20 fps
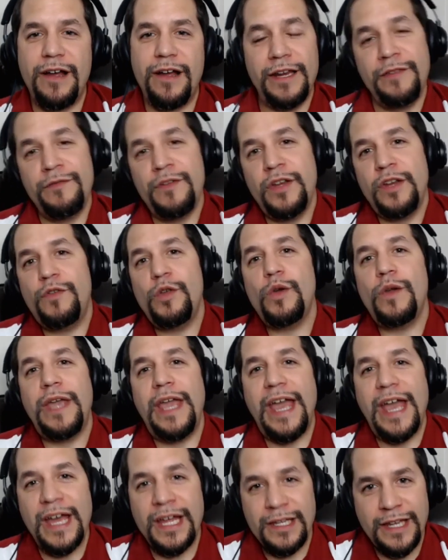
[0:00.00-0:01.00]
And even if you
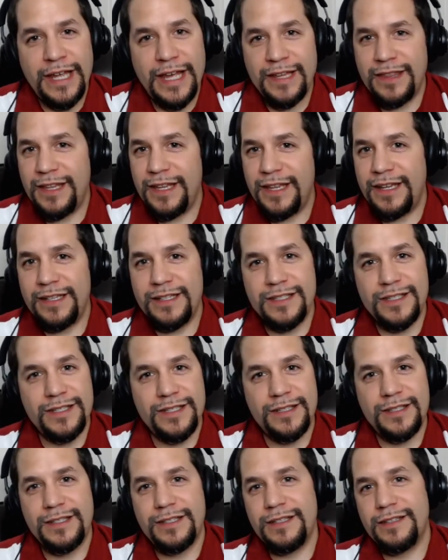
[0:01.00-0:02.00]
can get
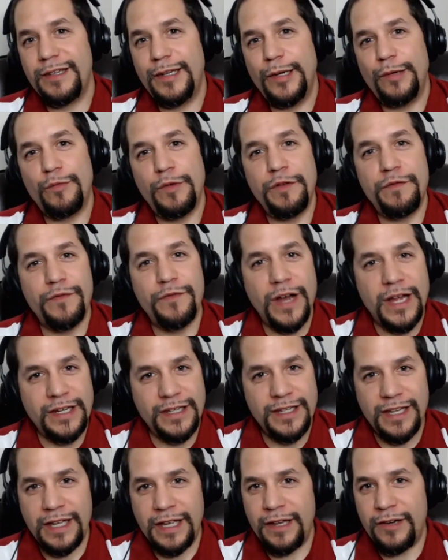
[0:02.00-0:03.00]
things,
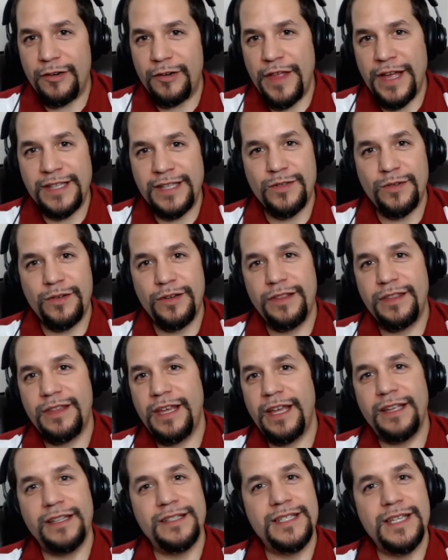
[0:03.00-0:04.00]
refunded or that sort of
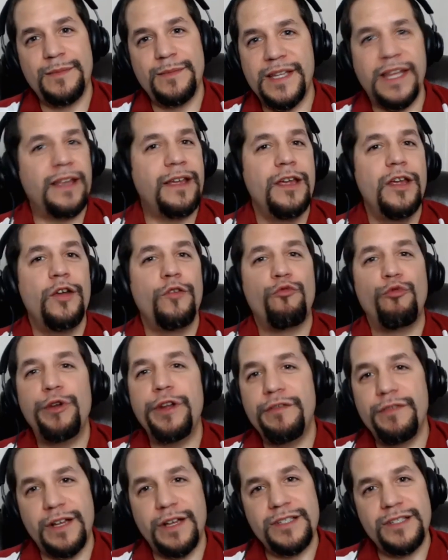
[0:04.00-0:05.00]
thing, it seems like
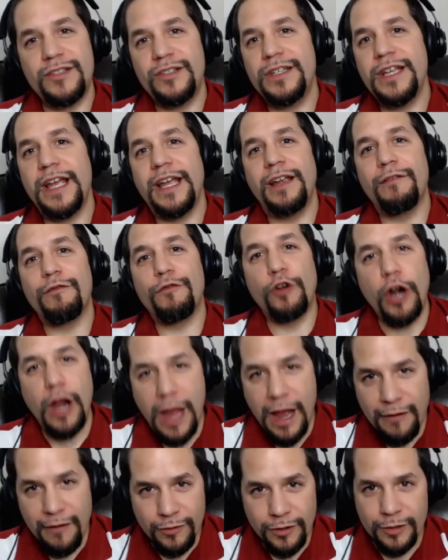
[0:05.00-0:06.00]
refunds are taking
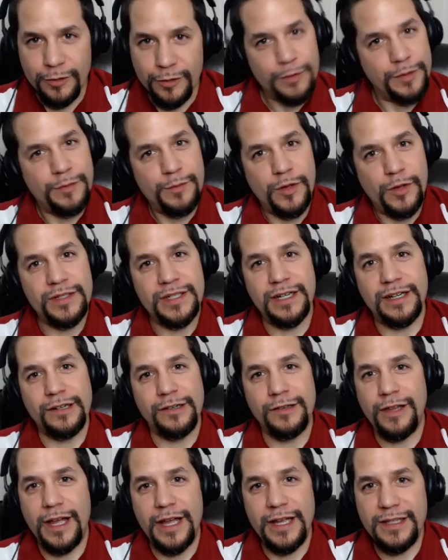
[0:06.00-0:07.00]
forever with most
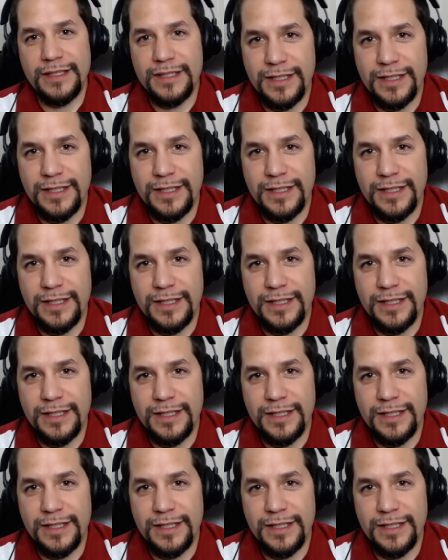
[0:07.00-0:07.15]
airlines.